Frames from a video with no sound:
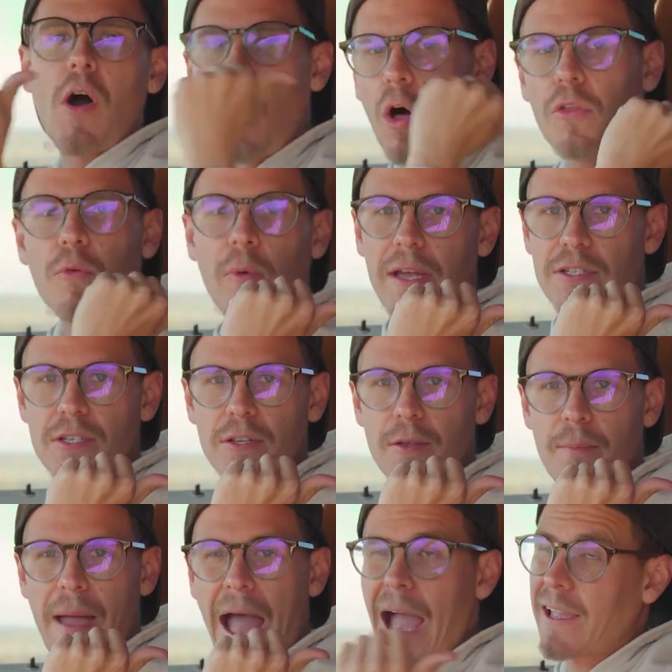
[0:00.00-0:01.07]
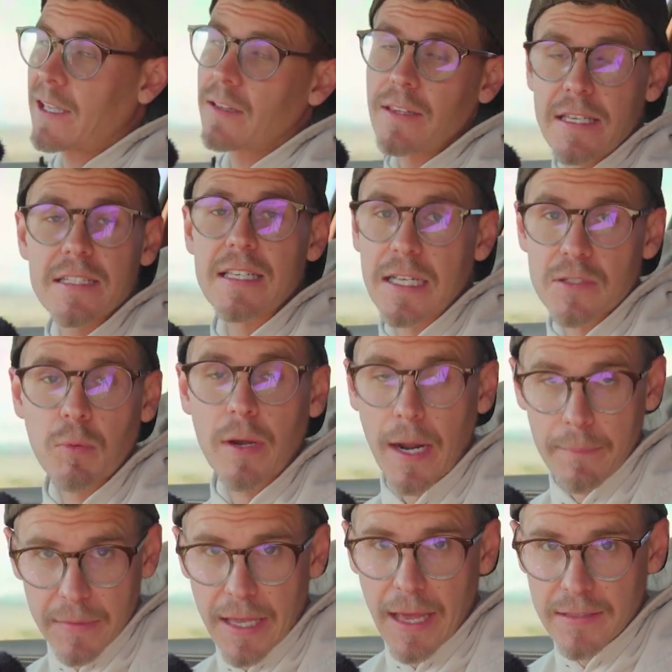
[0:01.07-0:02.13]
all the way to the back. At least that's what
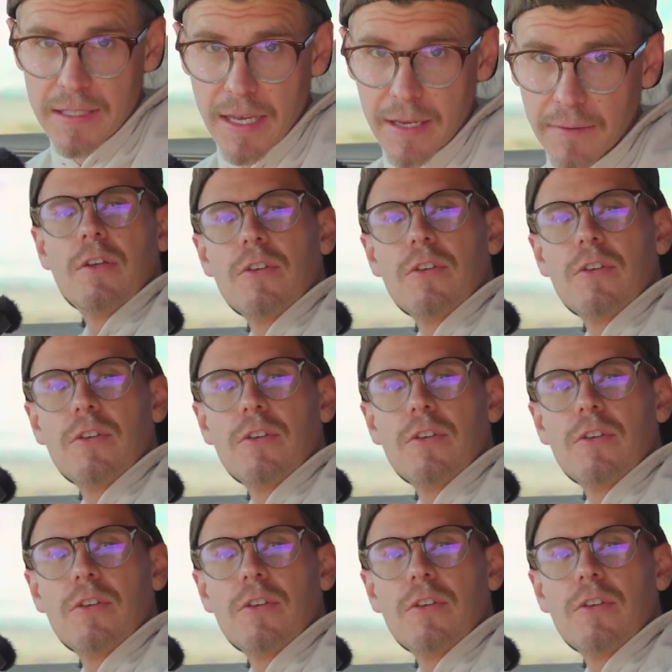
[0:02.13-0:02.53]
I'm guessing.